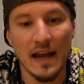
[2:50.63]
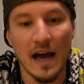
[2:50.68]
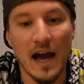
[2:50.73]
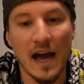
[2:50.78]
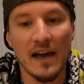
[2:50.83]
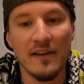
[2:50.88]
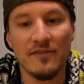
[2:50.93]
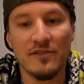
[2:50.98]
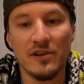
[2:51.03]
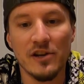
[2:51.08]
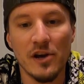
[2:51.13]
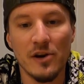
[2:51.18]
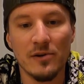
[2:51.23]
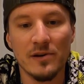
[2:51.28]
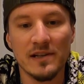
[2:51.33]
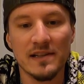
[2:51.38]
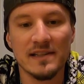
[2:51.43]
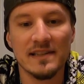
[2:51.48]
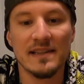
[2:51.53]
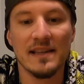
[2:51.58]
I've
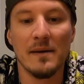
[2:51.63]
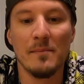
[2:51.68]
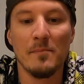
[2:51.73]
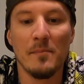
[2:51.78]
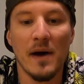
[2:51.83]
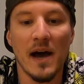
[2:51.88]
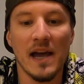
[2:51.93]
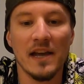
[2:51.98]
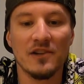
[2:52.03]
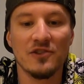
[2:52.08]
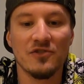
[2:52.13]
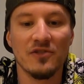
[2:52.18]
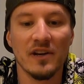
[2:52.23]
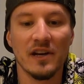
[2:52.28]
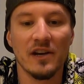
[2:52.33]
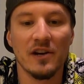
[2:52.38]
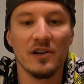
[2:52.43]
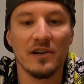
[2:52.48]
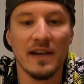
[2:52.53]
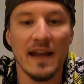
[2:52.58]
noticed that my
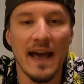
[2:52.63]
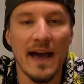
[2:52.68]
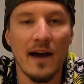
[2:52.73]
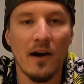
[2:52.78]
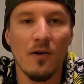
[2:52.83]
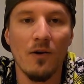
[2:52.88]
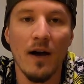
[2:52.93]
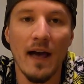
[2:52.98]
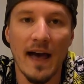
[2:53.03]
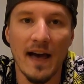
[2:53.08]
trigger now,